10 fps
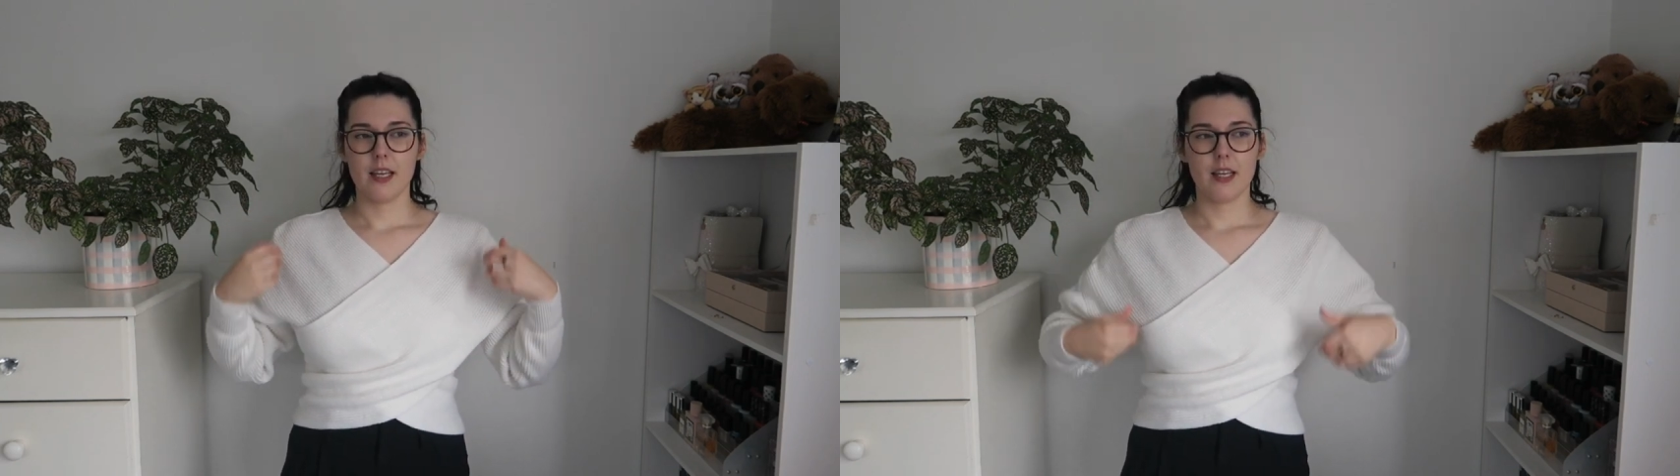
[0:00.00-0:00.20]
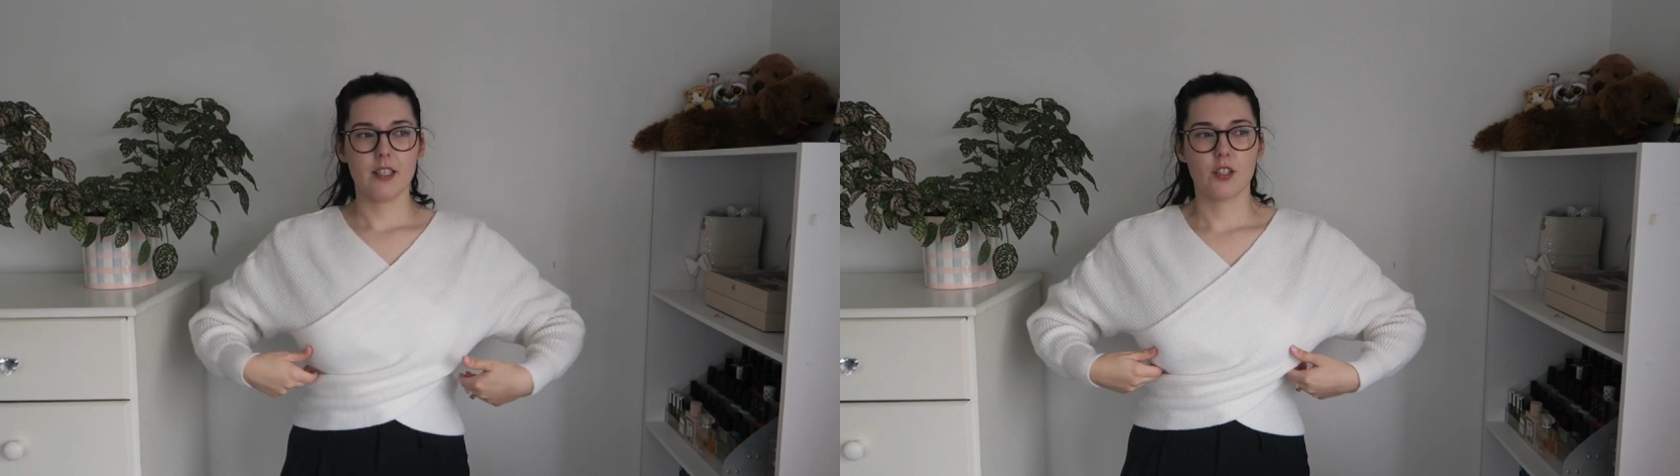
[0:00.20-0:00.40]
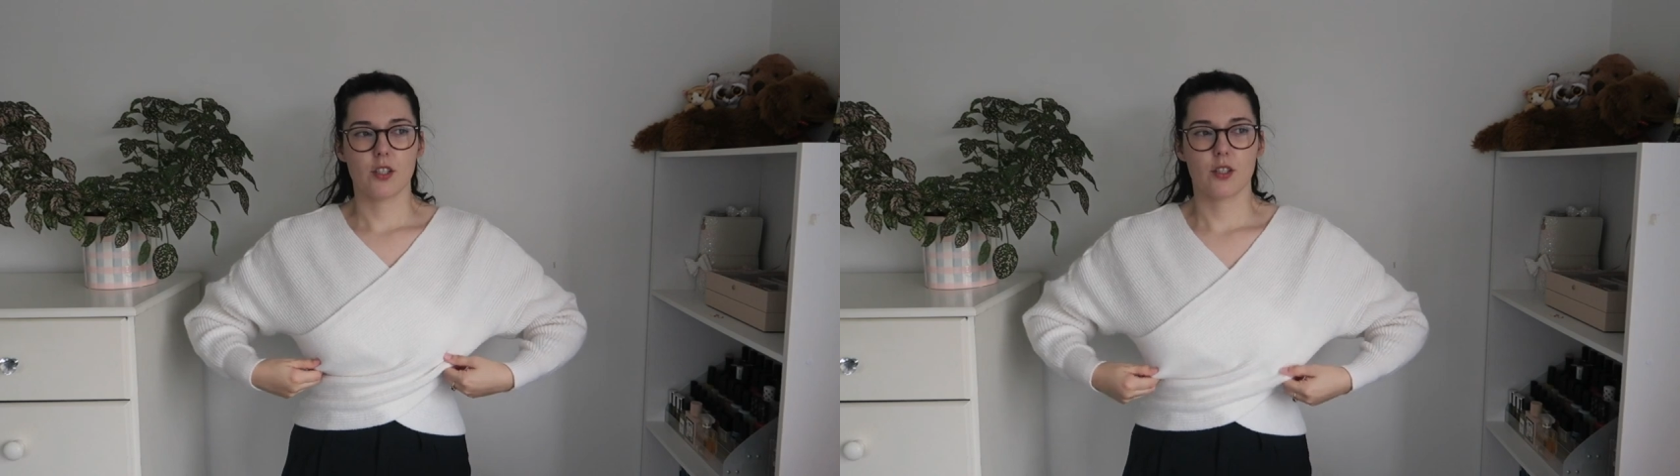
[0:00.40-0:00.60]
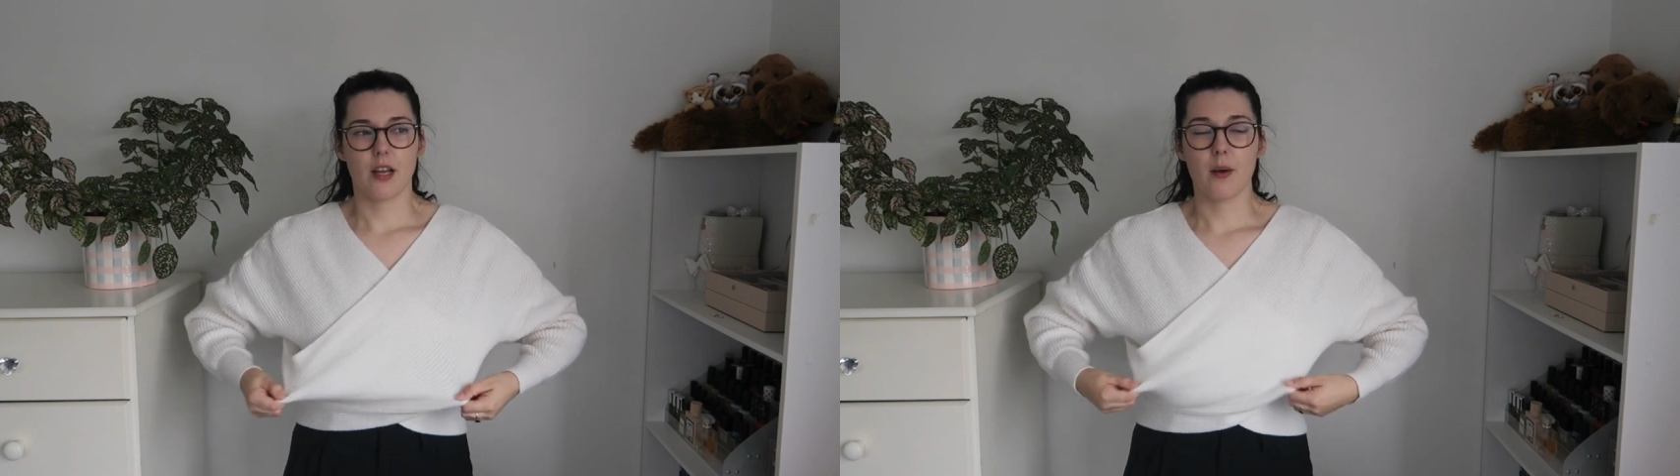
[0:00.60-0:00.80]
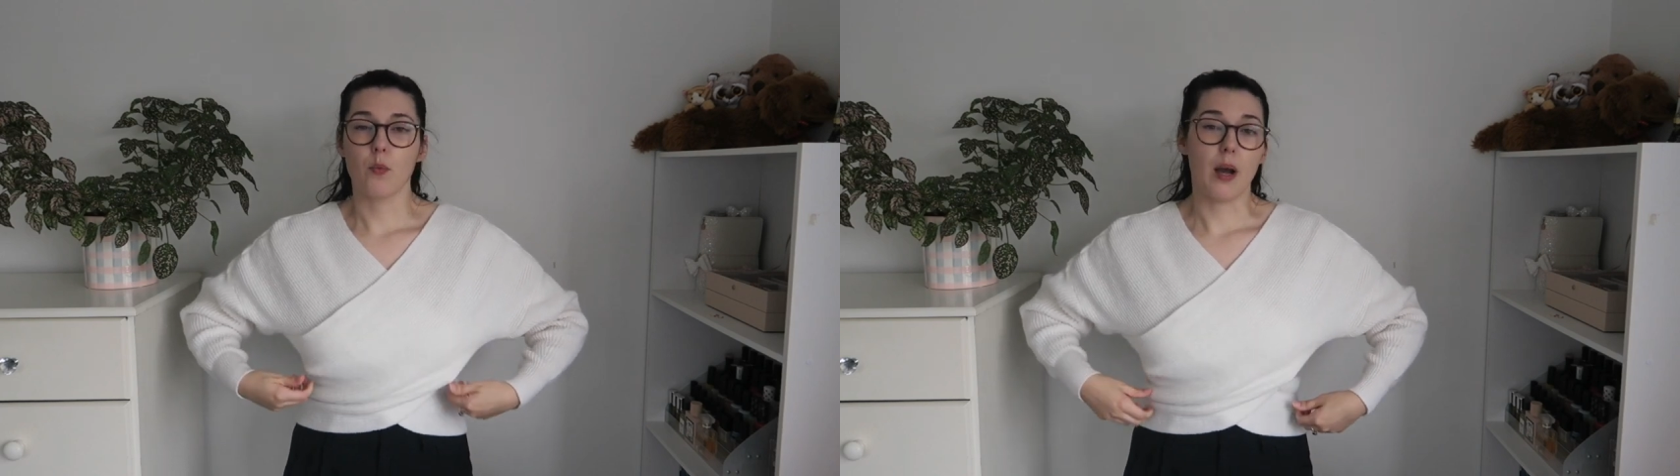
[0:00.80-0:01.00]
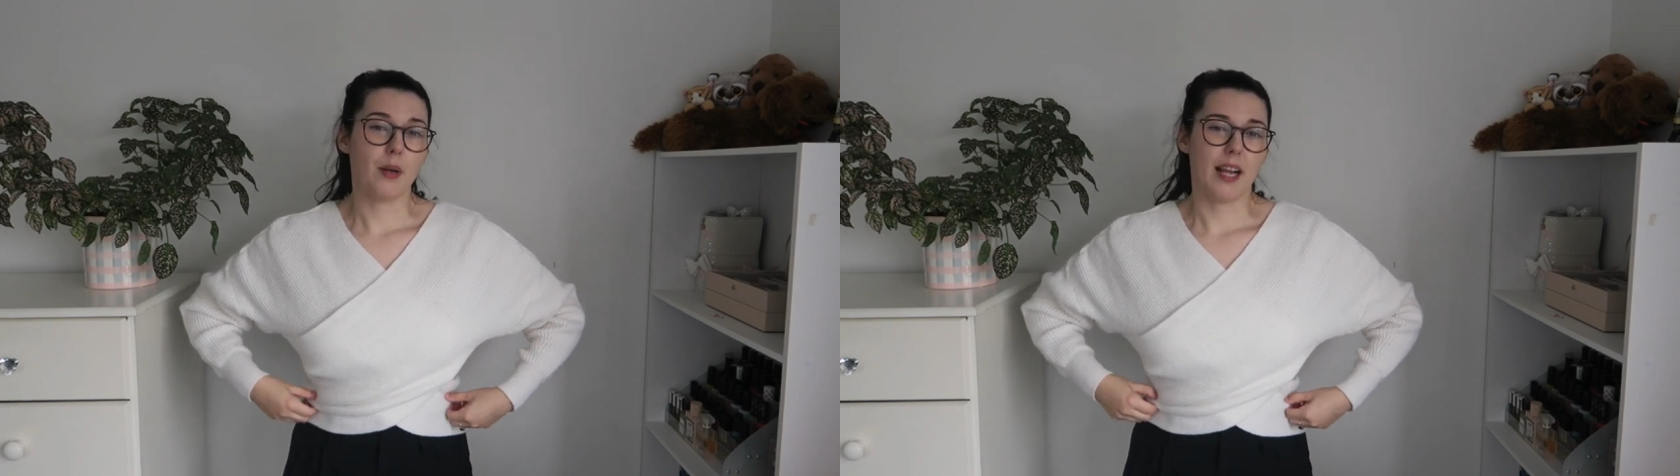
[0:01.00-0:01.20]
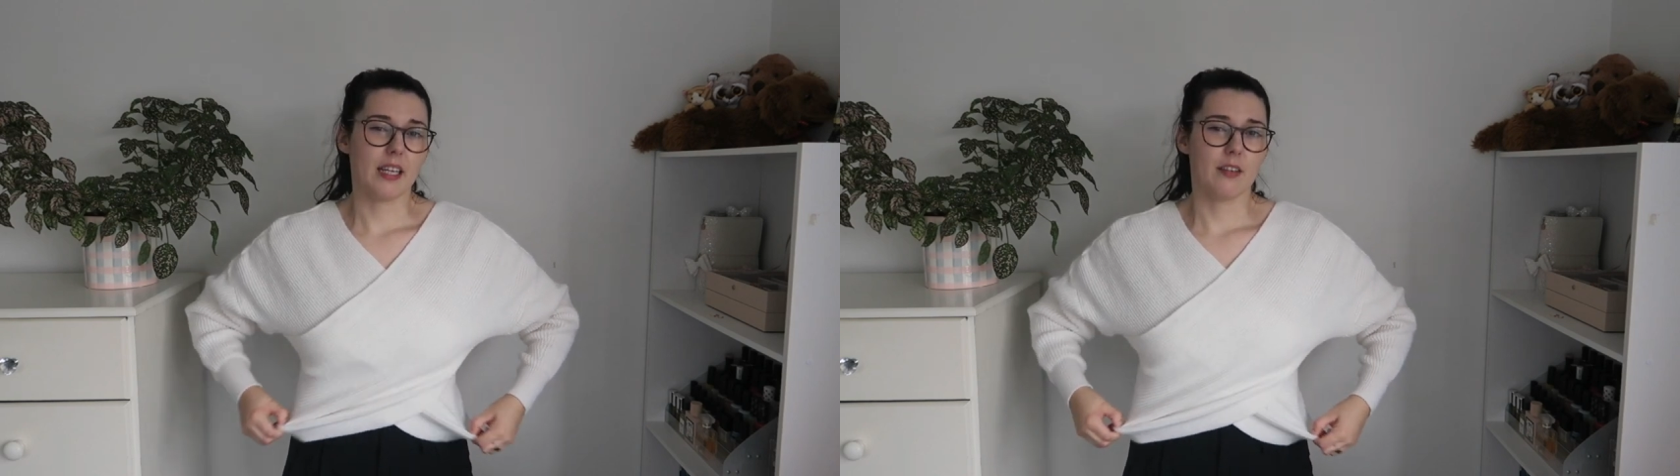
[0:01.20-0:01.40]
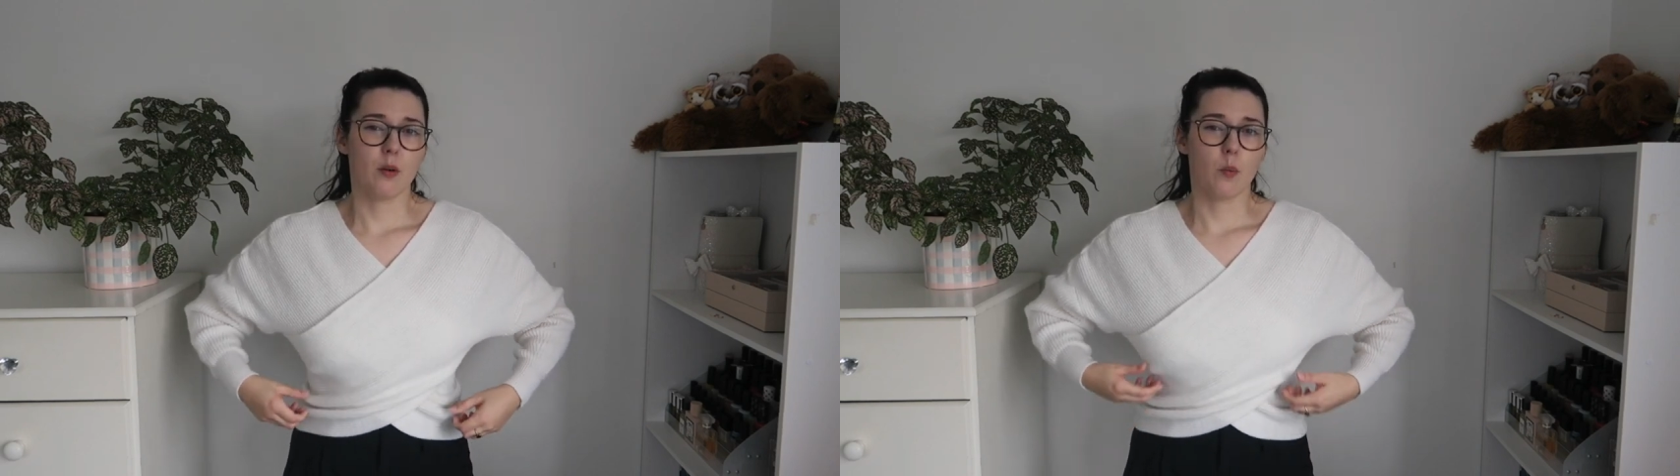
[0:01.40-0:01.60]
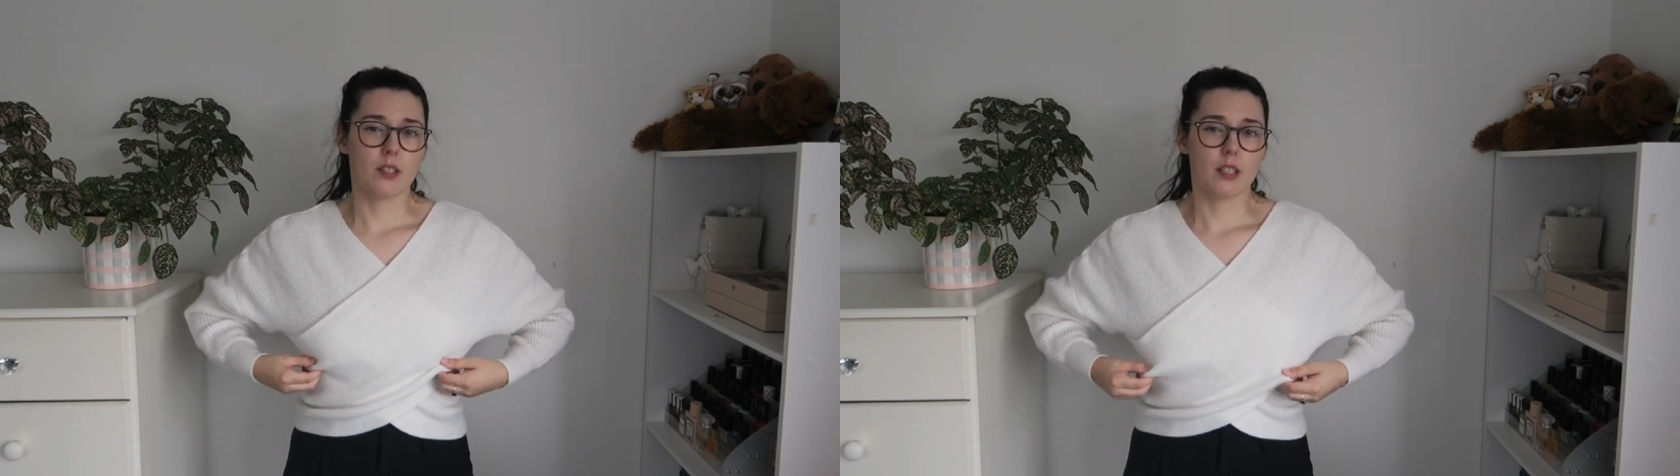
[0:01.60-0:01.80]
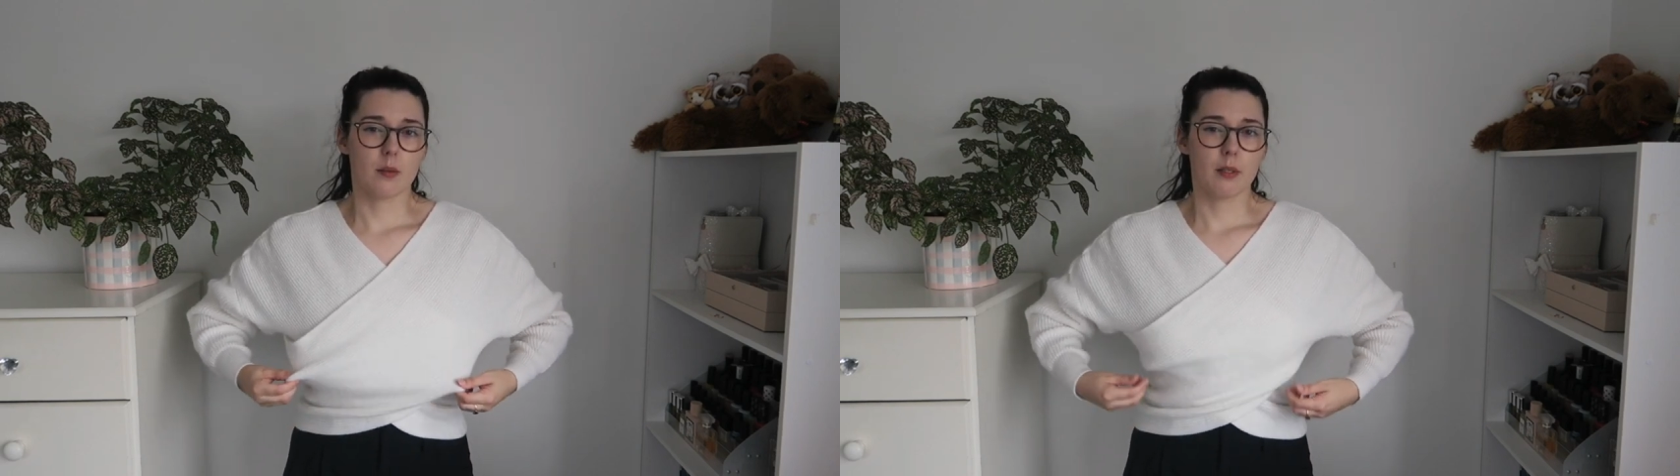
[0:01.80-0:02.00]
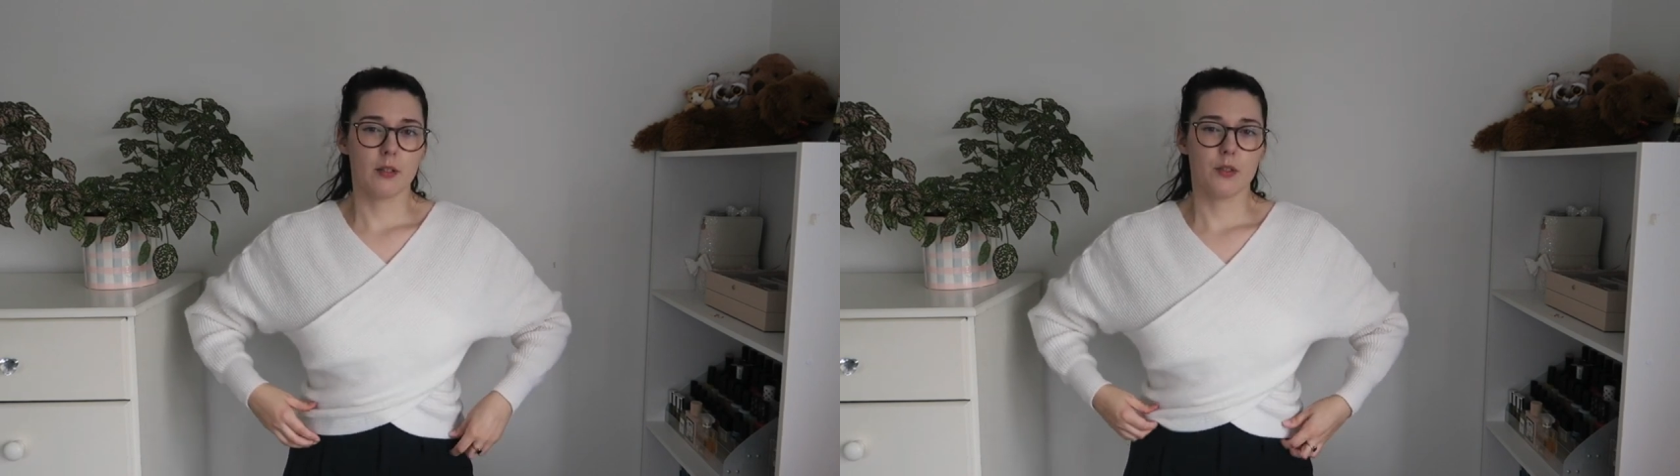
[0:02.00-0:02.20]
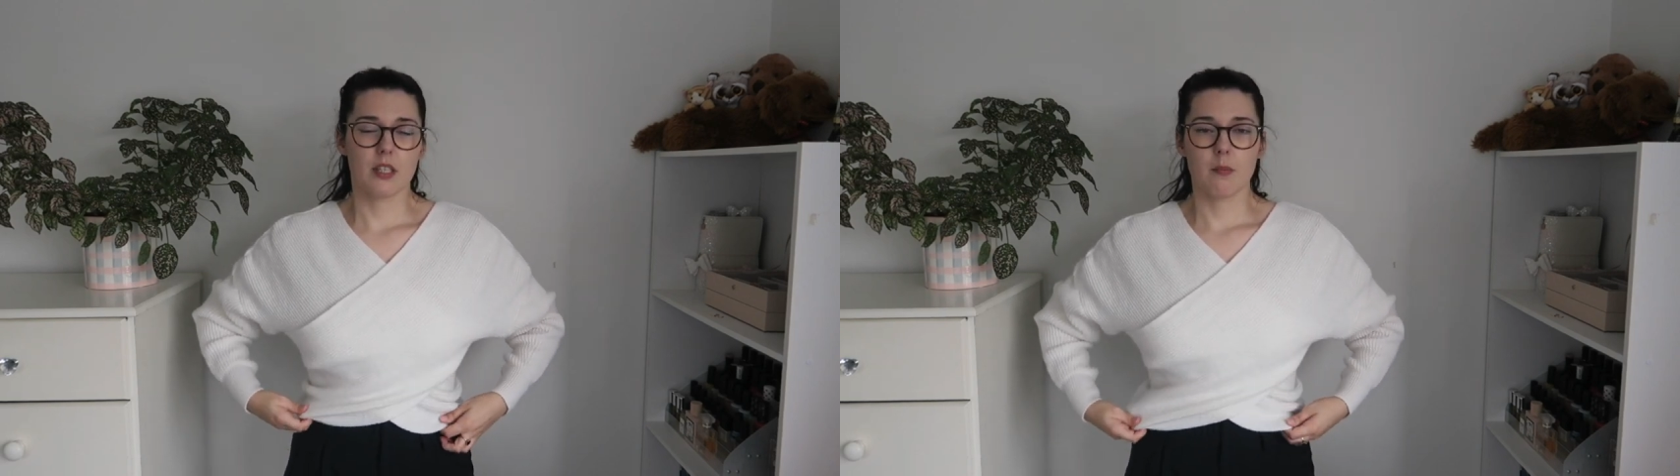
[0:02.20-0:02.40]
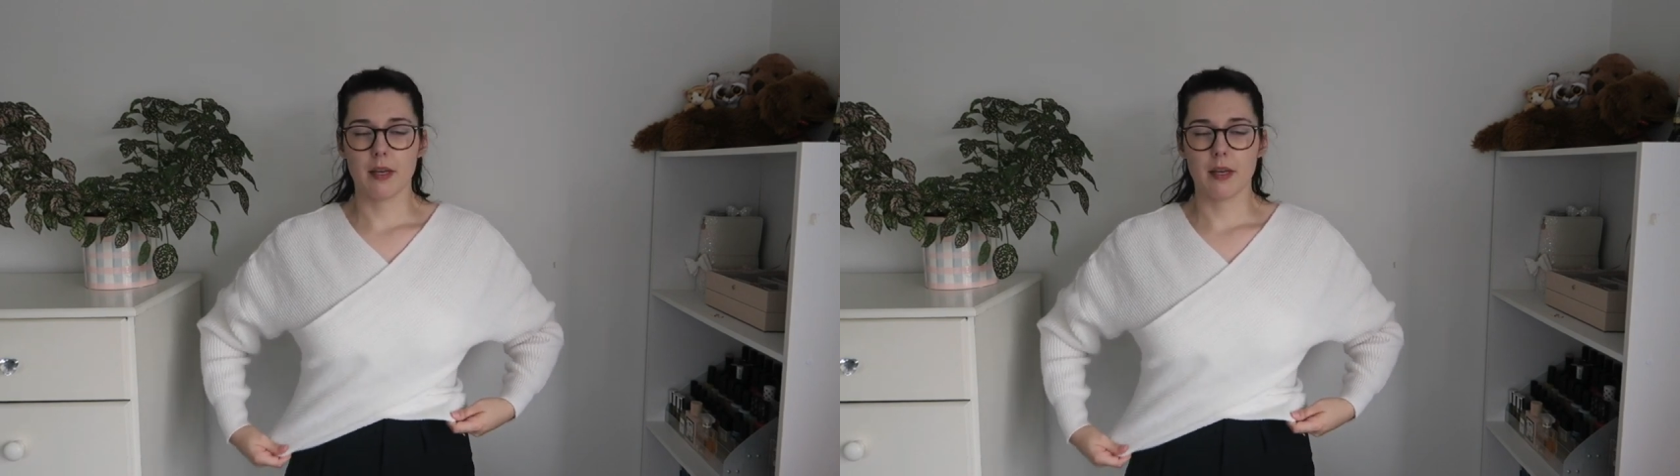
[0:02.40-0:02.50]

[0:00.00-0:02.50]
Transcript: It sh I, I would like it if it was a little bit looser,